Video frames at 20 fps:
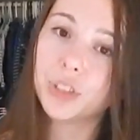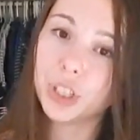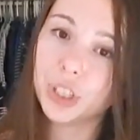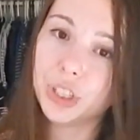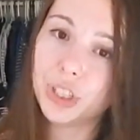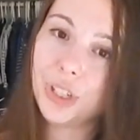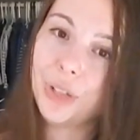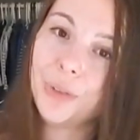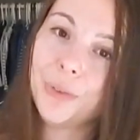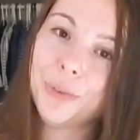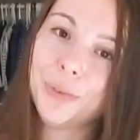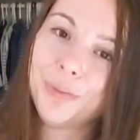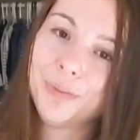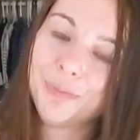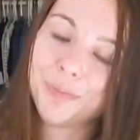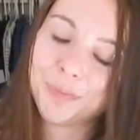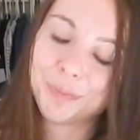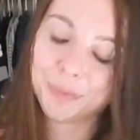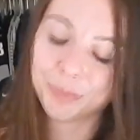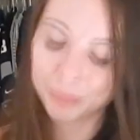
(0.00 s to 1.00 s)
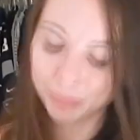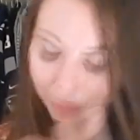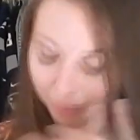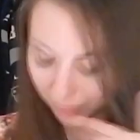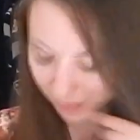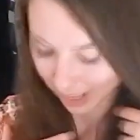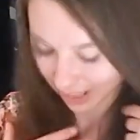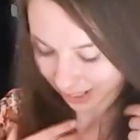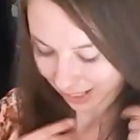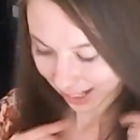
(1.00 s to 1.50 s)
to do.
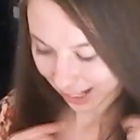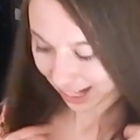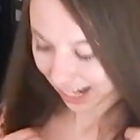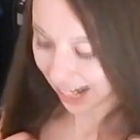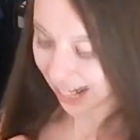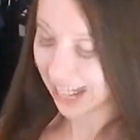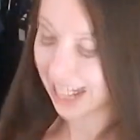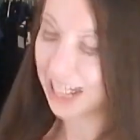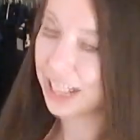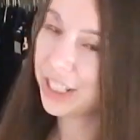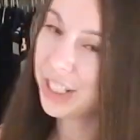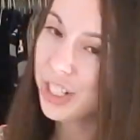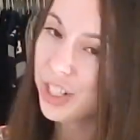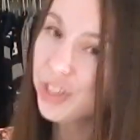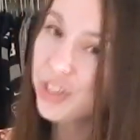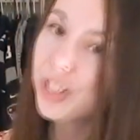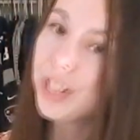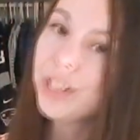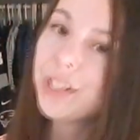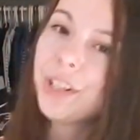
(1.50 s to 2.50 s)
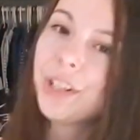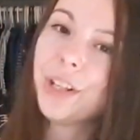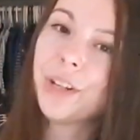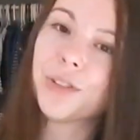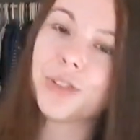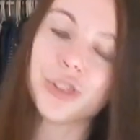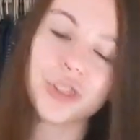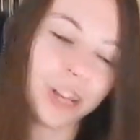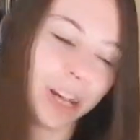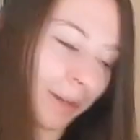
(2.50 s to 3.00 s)
In addition to
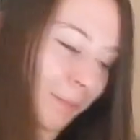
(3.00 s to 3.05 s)
those